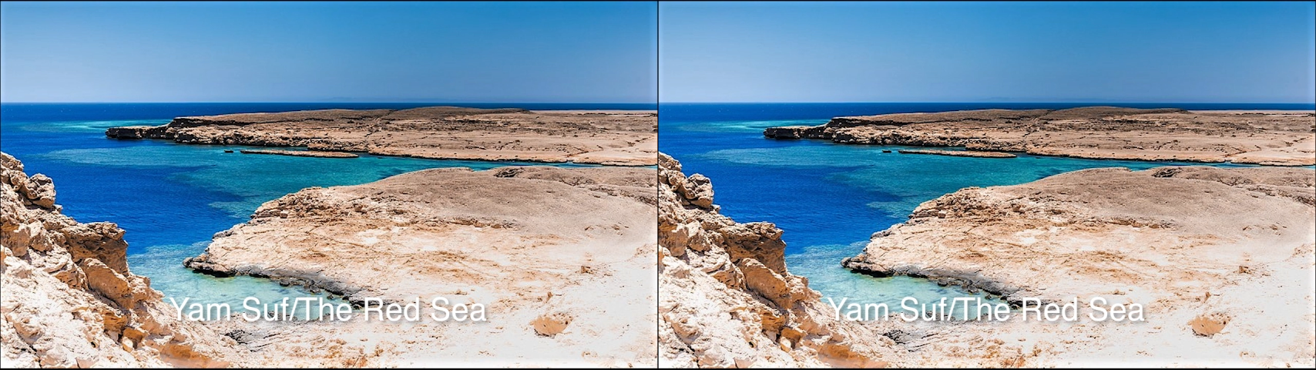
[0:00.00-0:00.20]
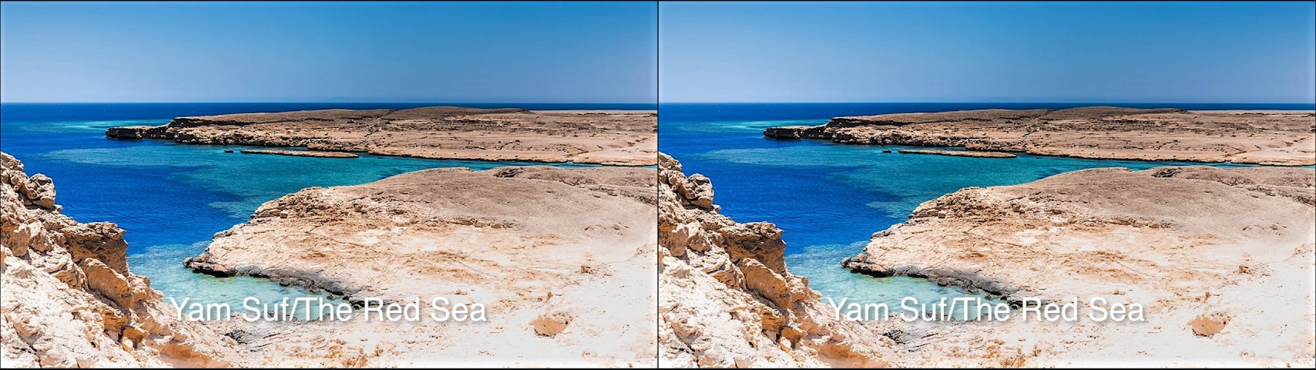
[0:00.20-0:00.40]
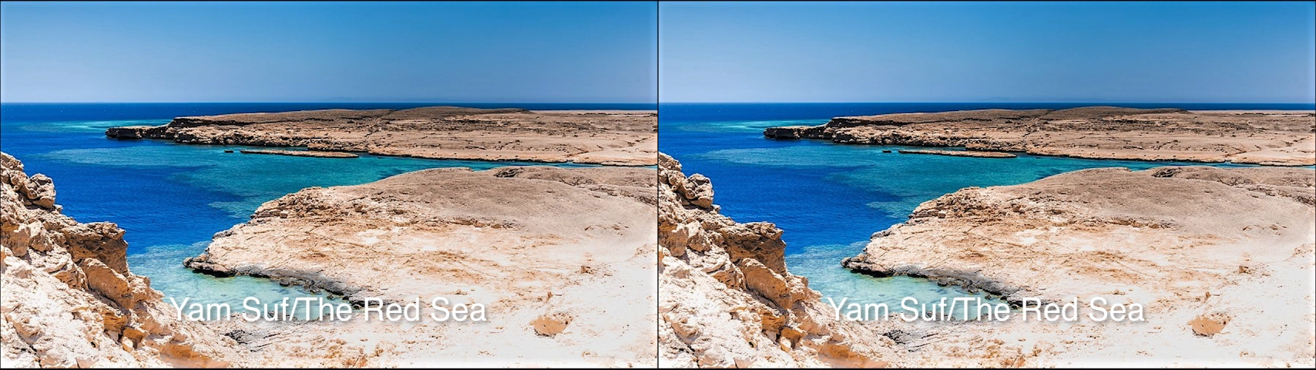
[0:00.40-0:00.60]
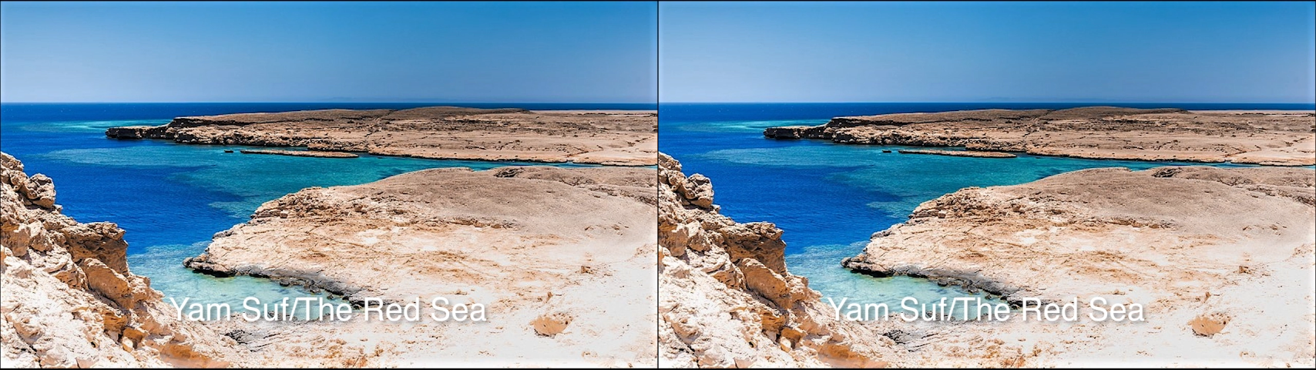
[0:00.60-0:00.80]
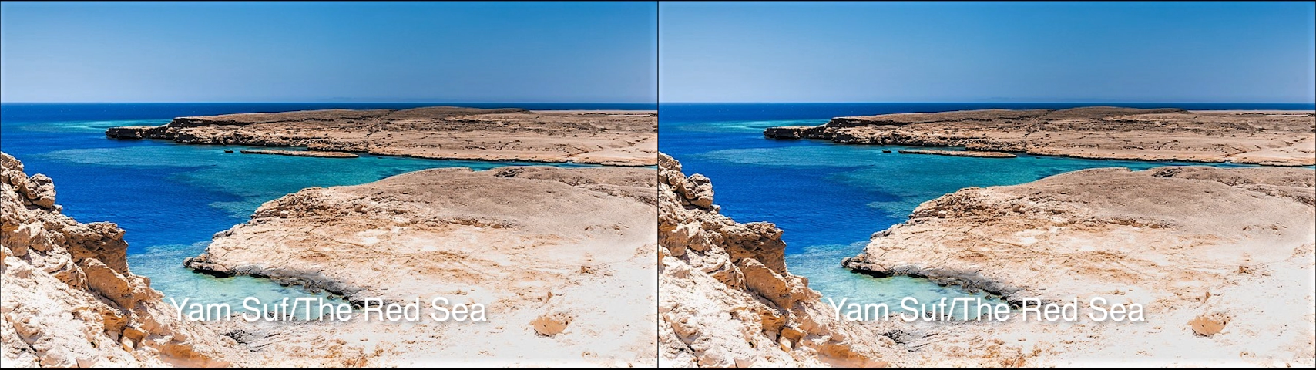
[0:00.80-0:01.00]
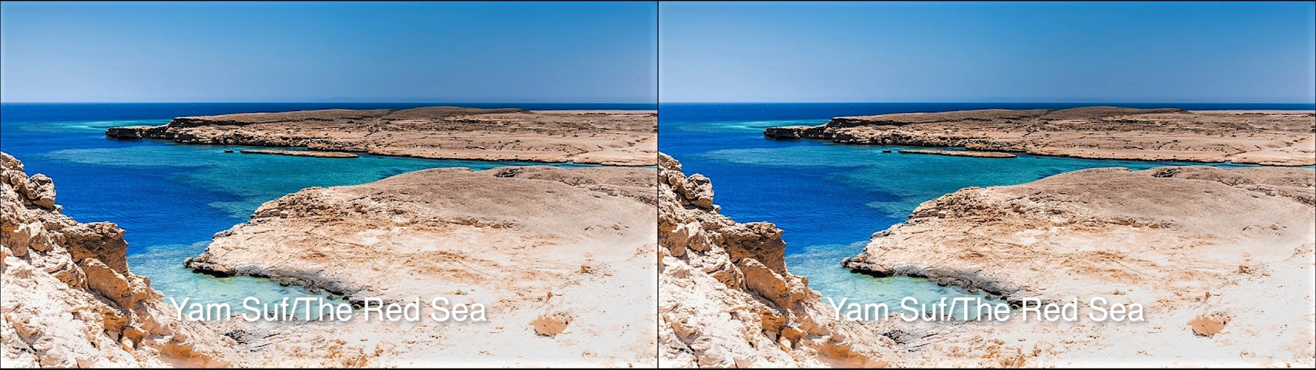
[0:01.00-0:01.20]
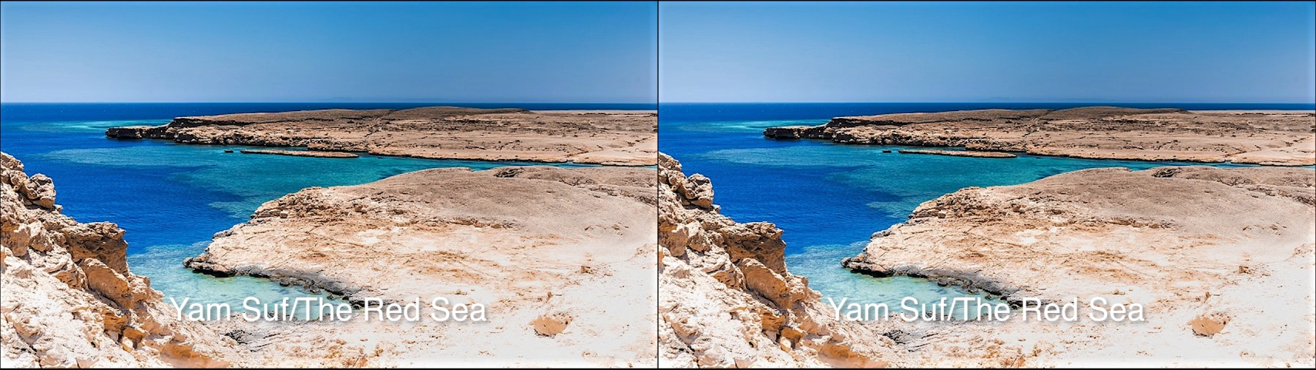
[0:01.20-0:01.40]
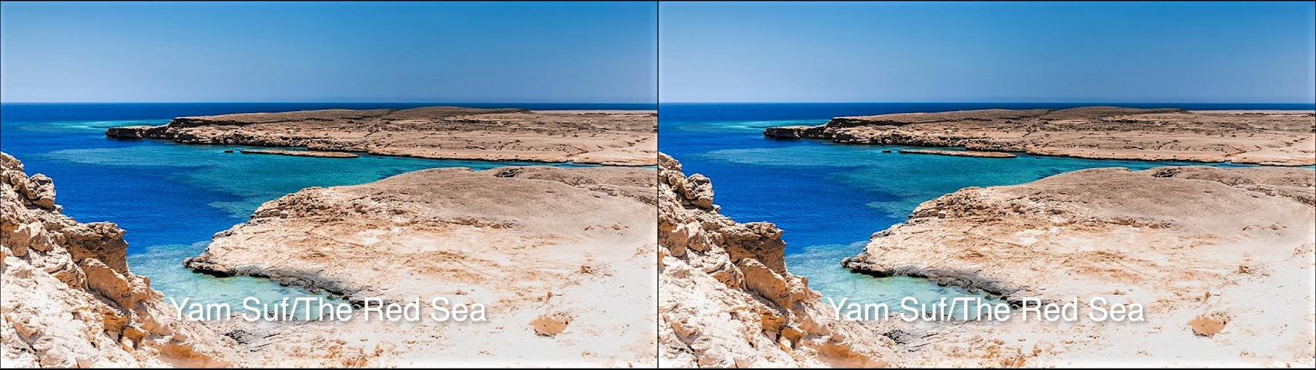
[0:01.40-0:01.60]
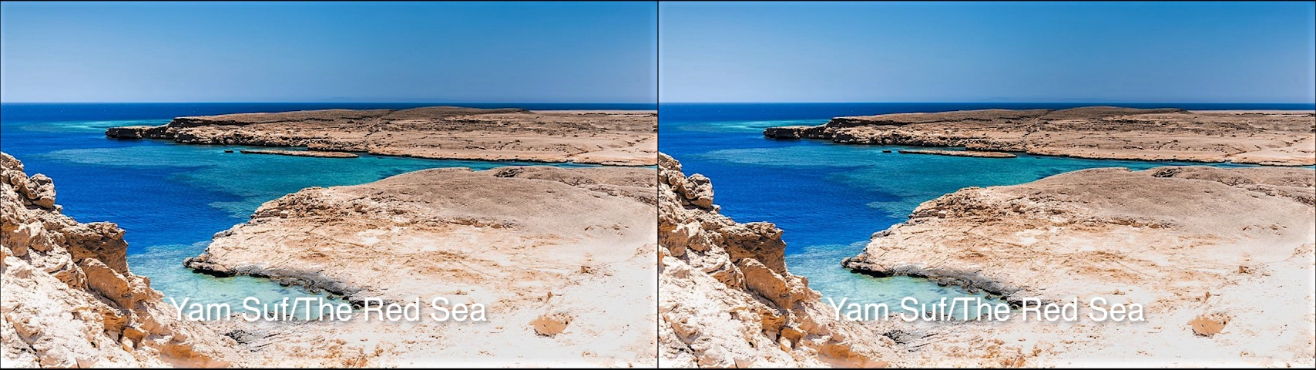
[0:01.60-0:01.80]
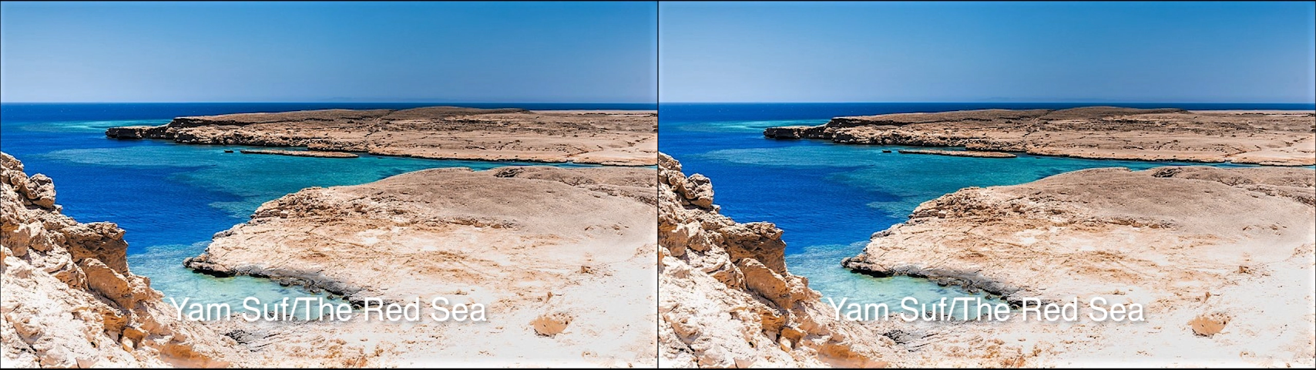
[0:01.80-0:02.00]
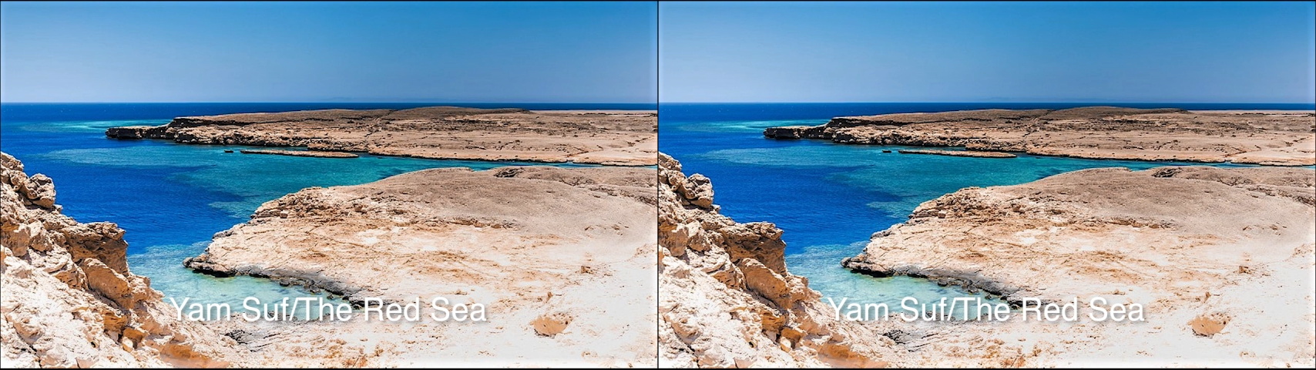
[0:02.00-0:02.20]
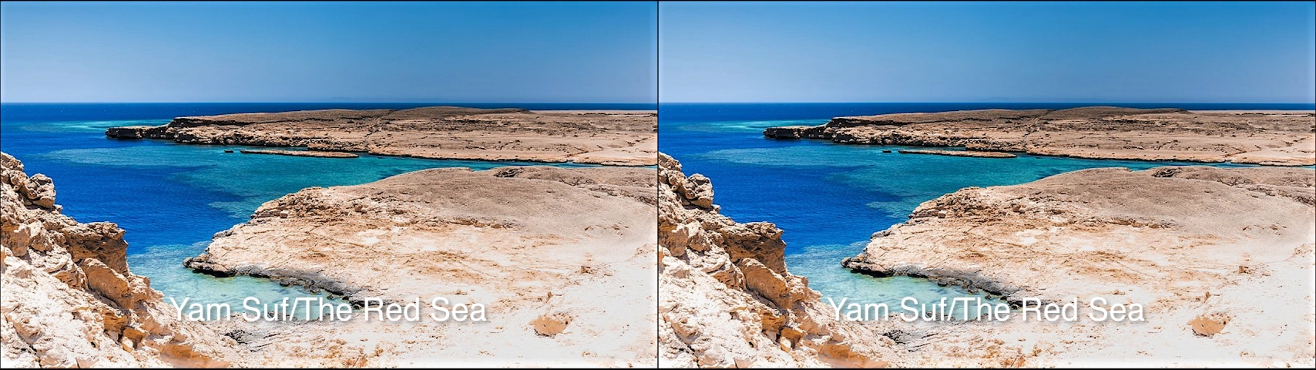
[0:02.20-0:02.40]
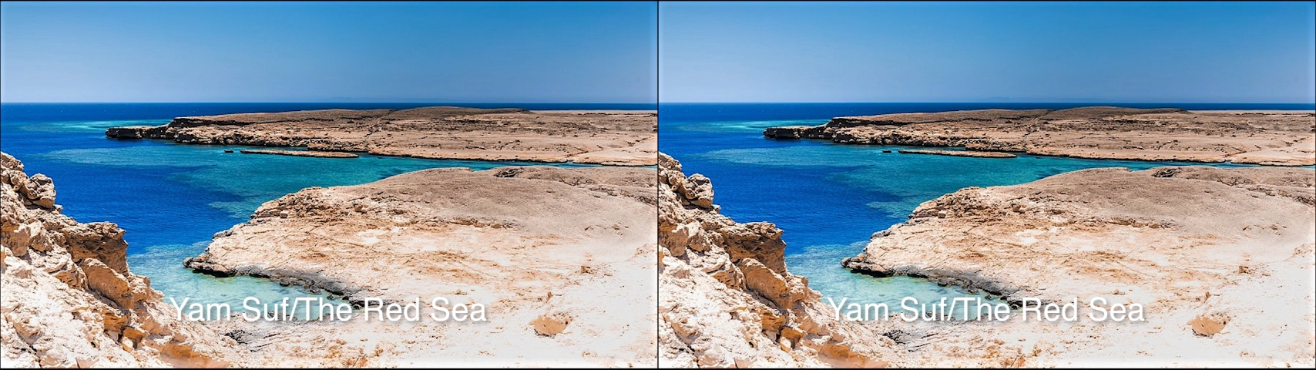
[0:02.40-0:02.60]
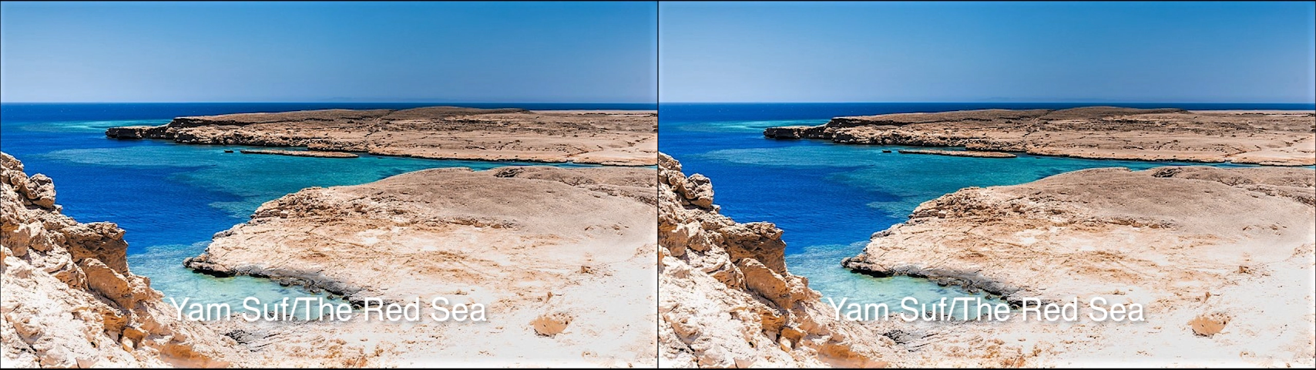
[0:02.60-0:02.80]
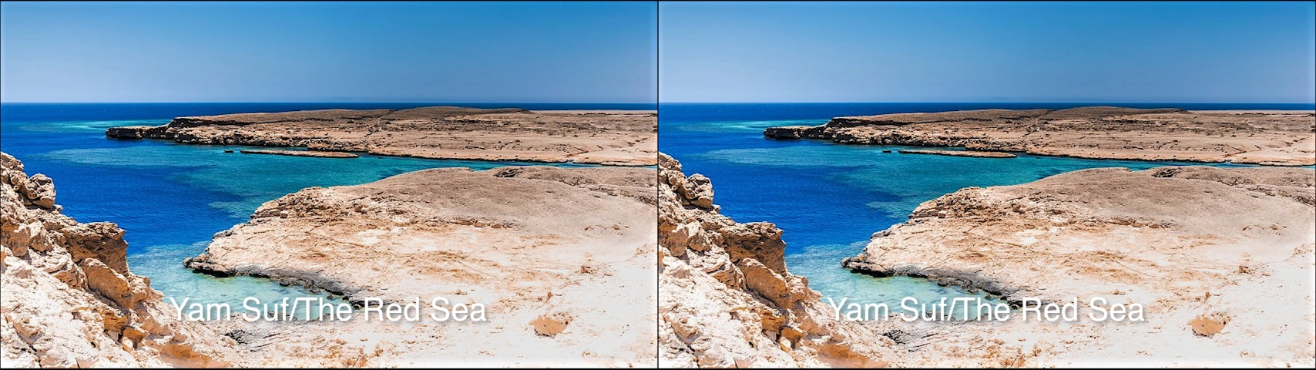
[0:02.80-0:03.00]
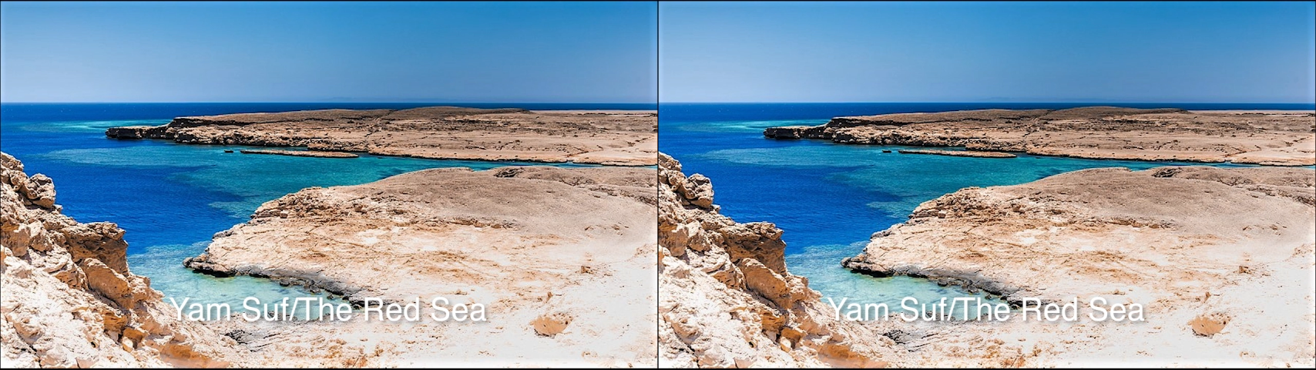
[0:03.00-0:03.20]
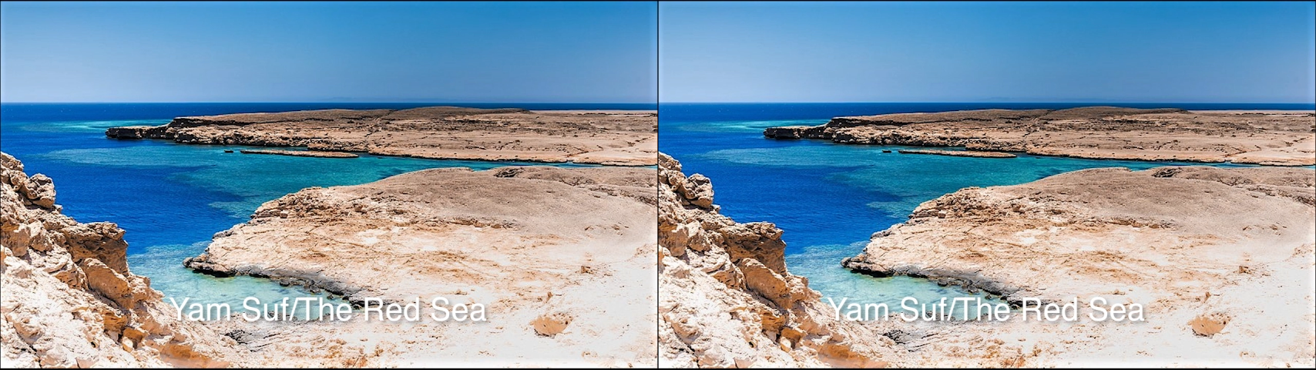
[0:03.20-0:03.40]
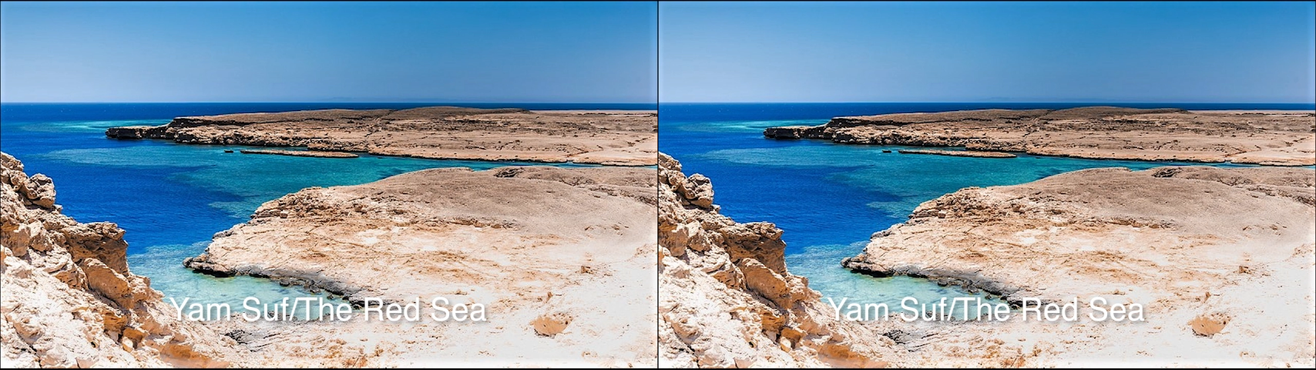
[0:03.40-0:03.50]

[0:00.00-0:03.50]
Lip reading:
Nobody's mouth can be seen.